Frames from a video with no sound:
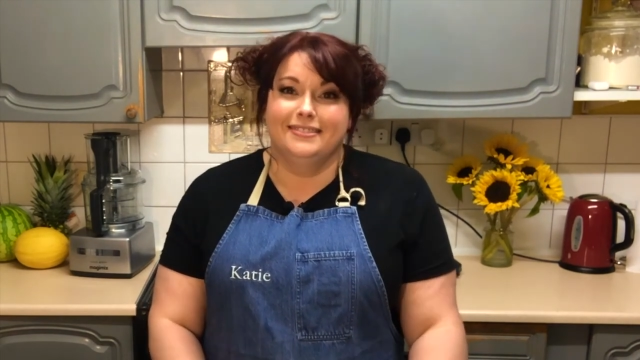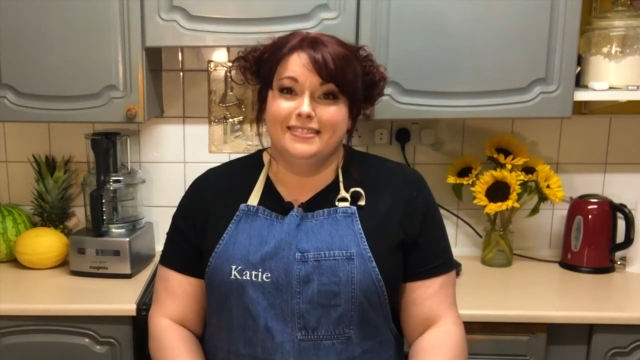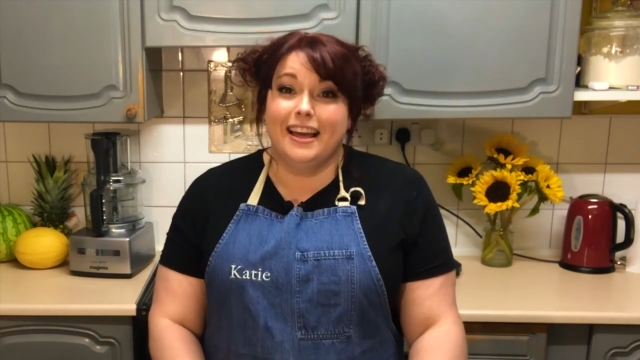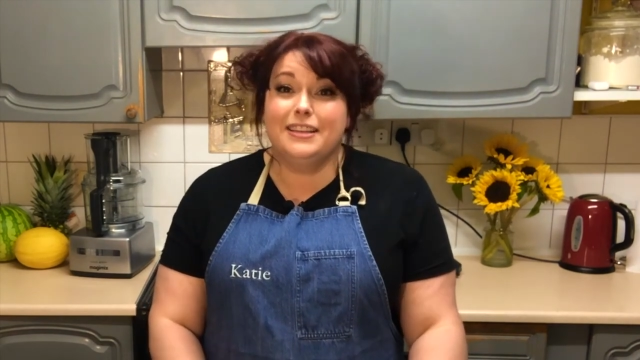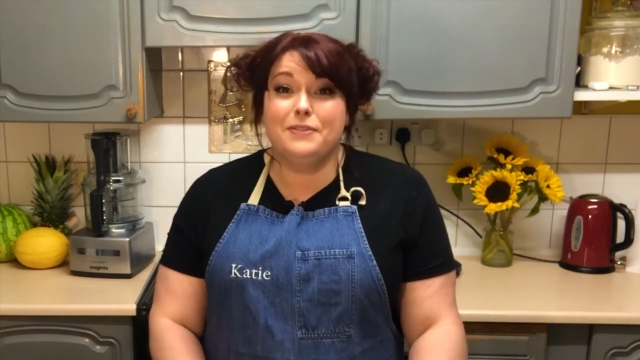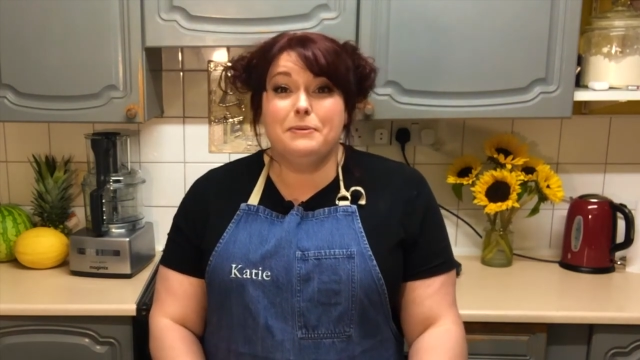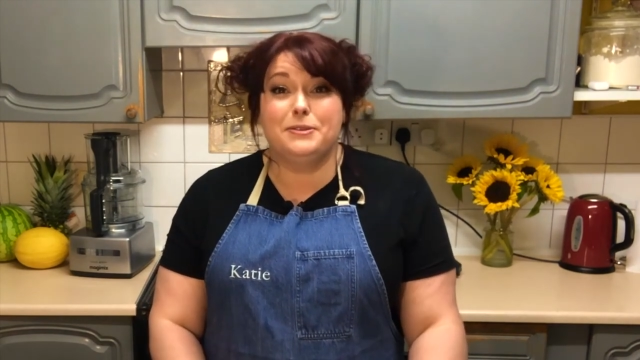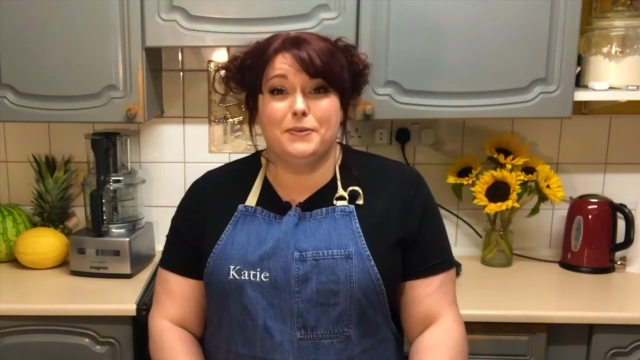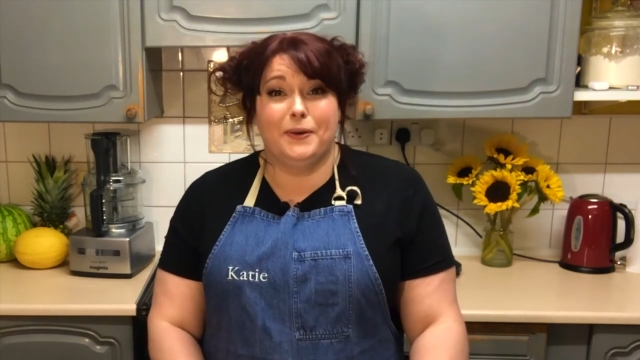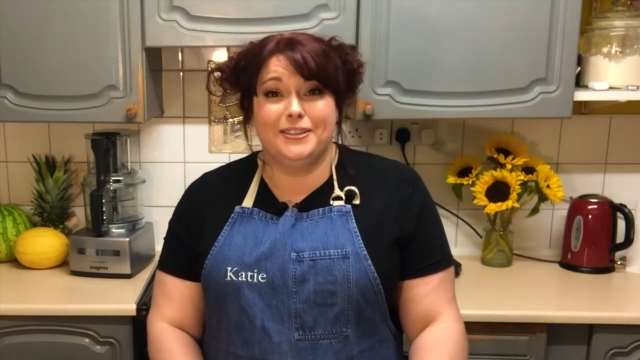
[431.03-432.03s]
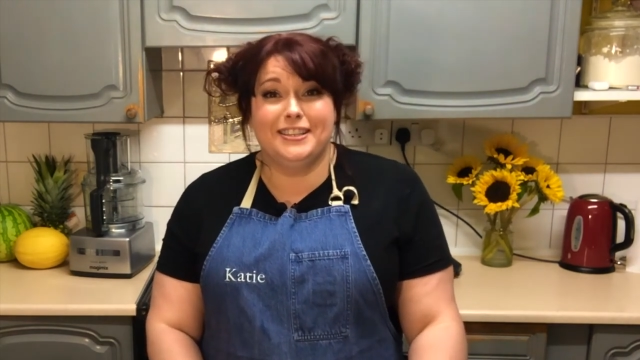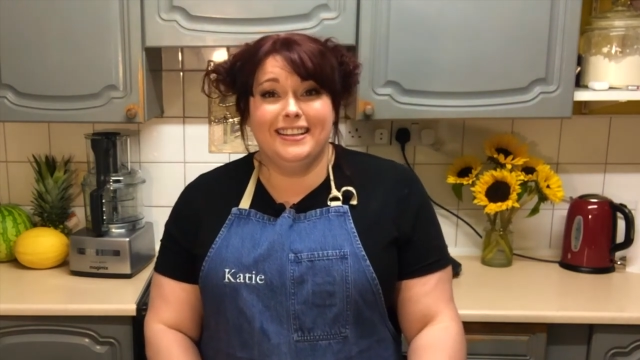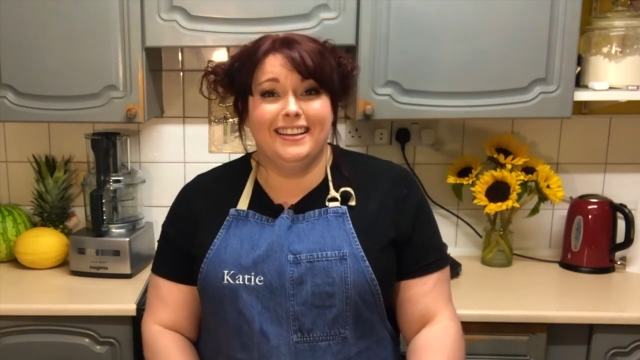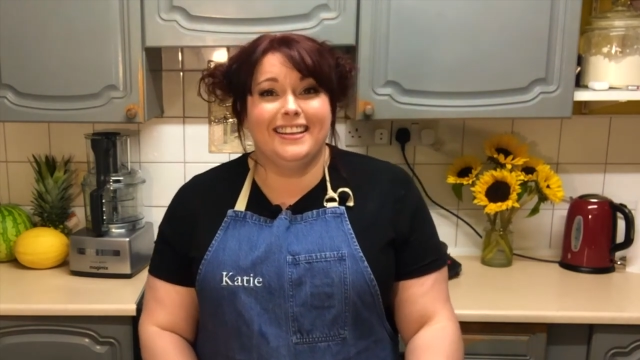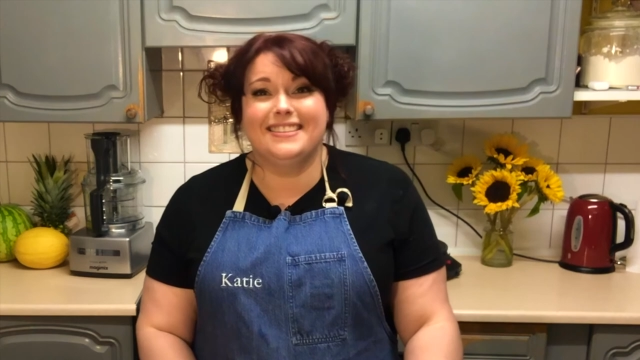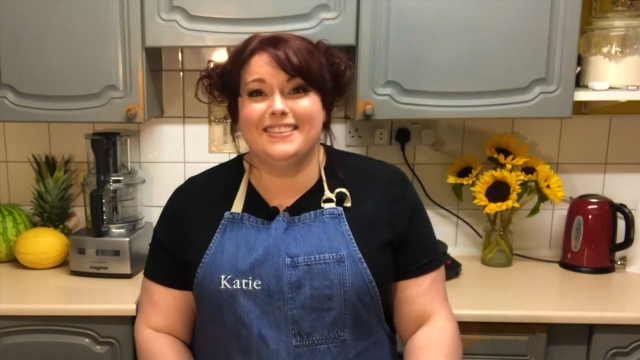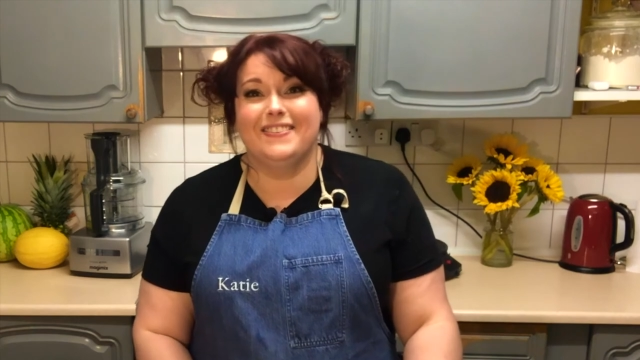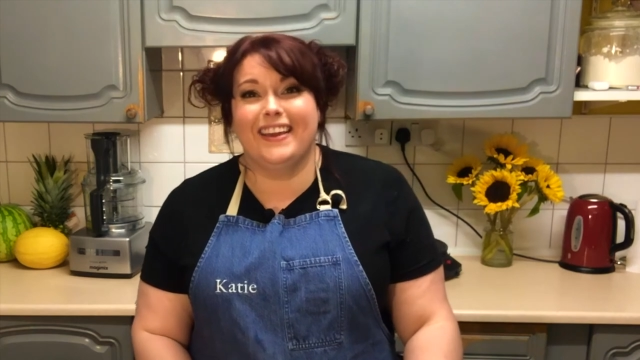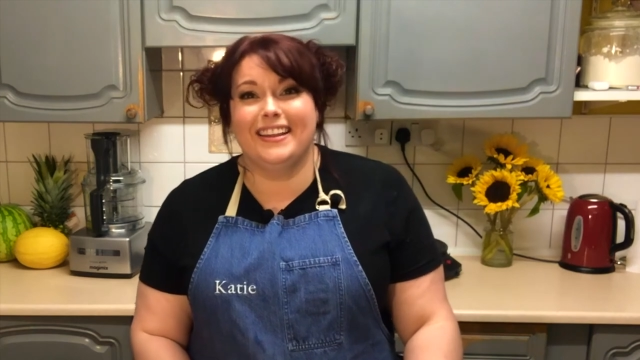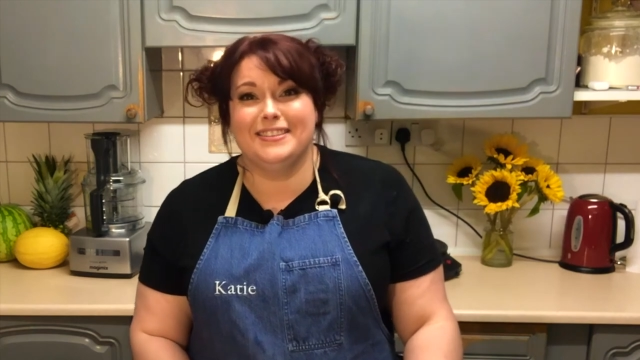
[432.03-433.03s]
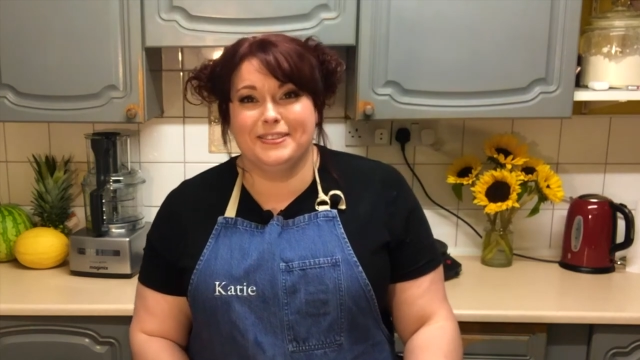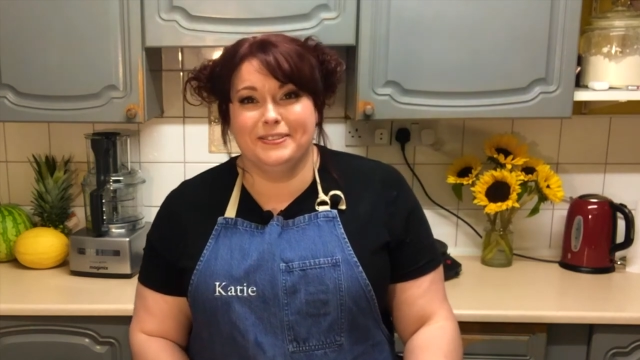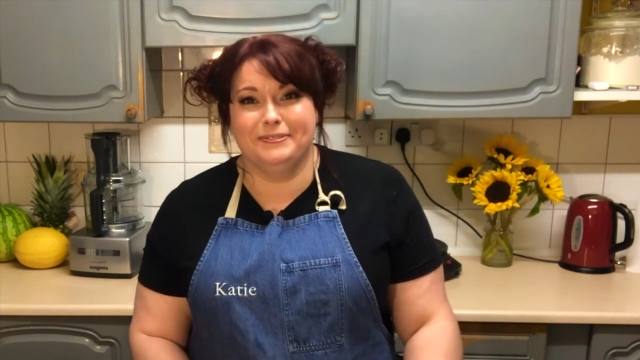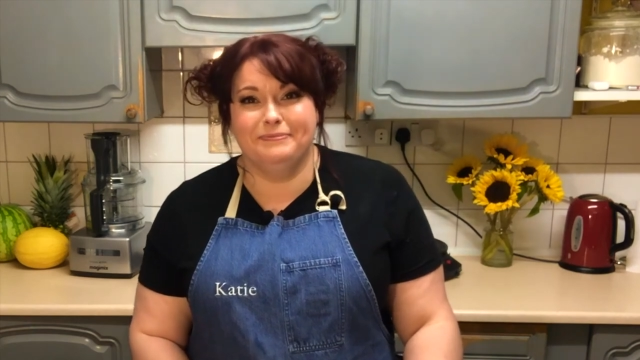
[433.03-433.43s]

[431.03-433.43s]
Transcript: Thanks very much for watching and I'll see you again soon.